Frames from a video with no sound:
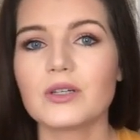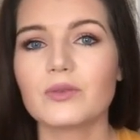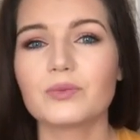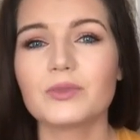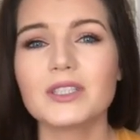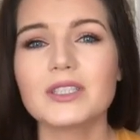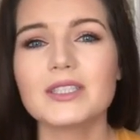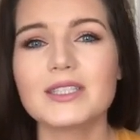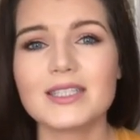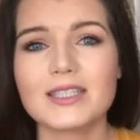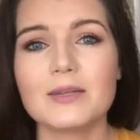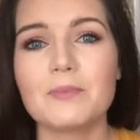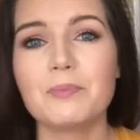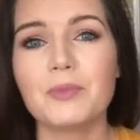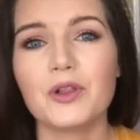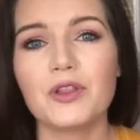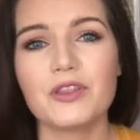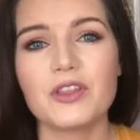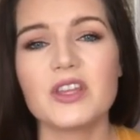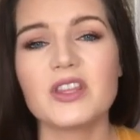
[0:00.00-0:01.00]
a really
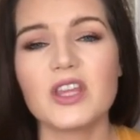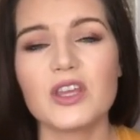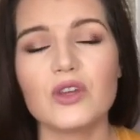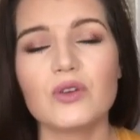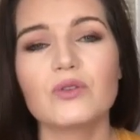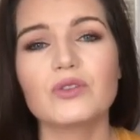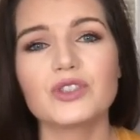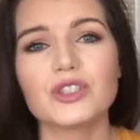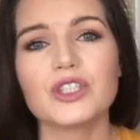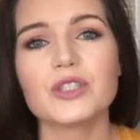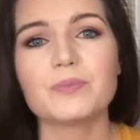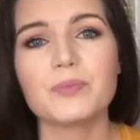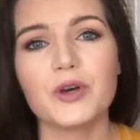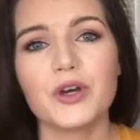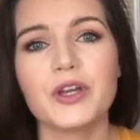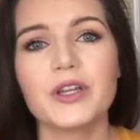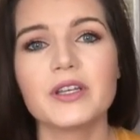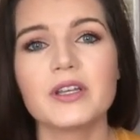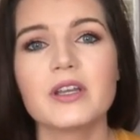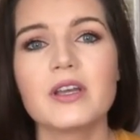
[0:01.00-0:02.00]
simple thing that you can just
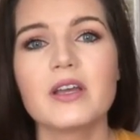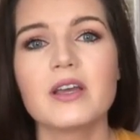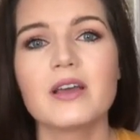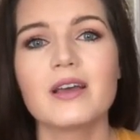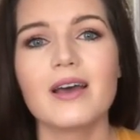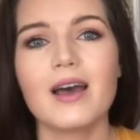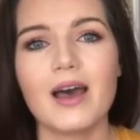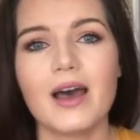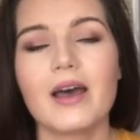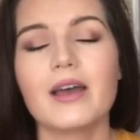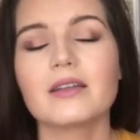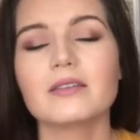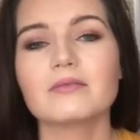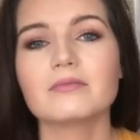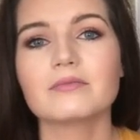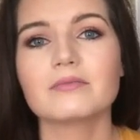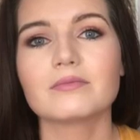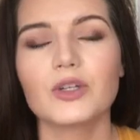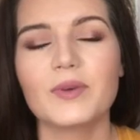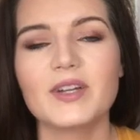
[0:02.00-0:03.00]
put on
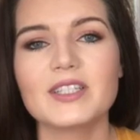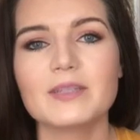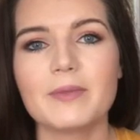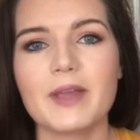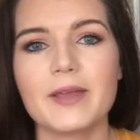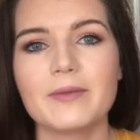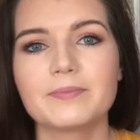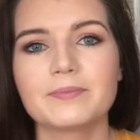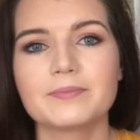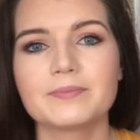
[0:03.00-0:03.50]
your resume.